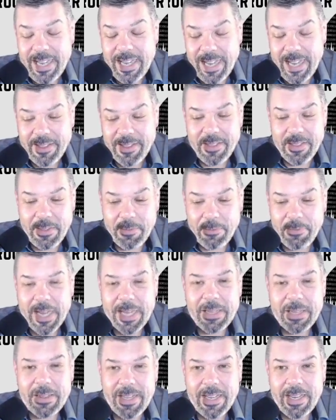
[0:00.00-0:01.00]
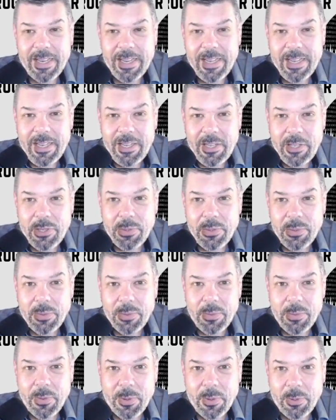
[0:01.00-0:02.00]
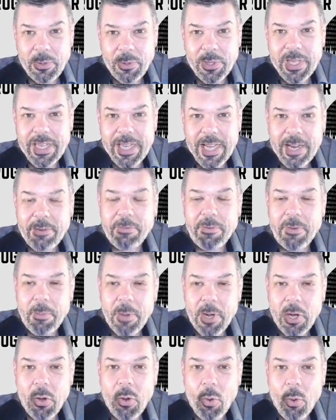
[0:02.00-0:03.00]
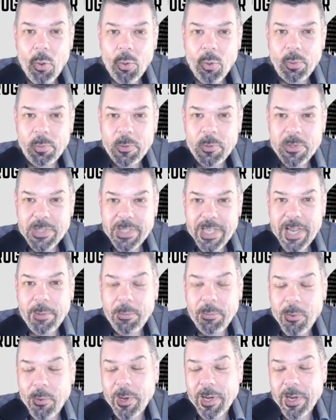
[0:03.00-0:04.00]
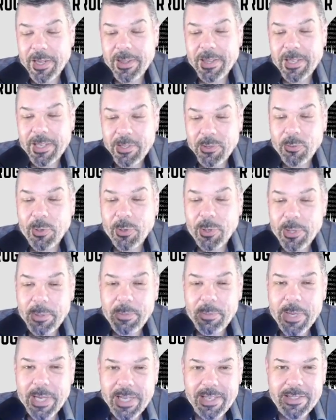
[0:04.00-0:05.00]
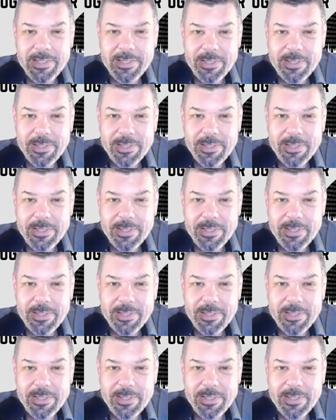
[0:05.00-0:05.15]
And the fact that you are looking at it from a goal standpoint, I think is really big.